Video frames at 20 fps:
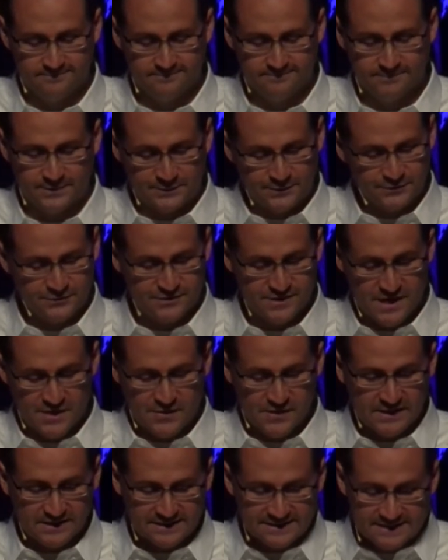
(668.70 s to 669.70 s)
But there's
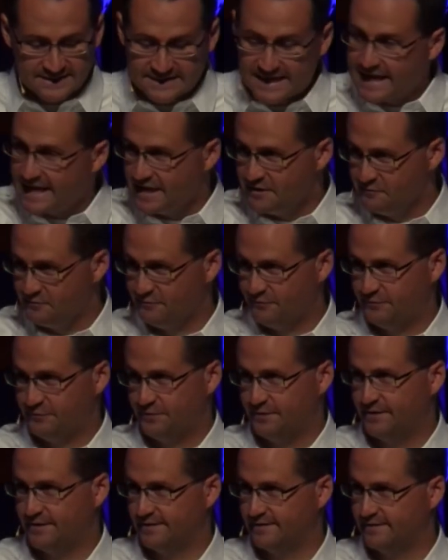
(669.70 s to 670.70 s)
nothing safe
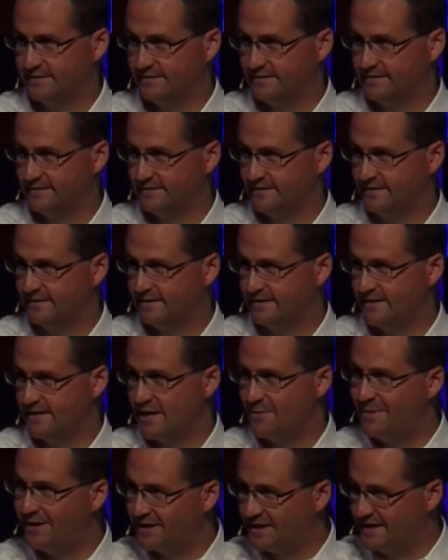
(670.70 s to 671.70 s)

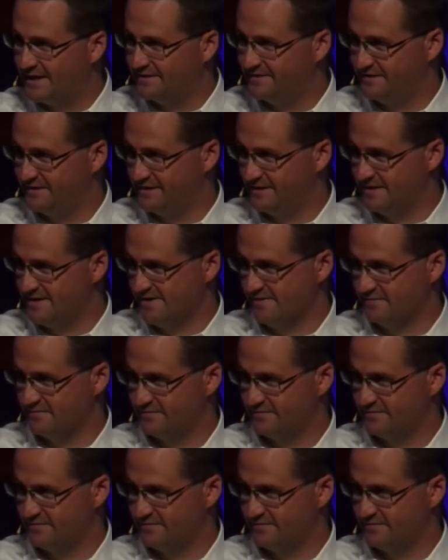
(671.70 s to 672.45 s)
about Hesed love.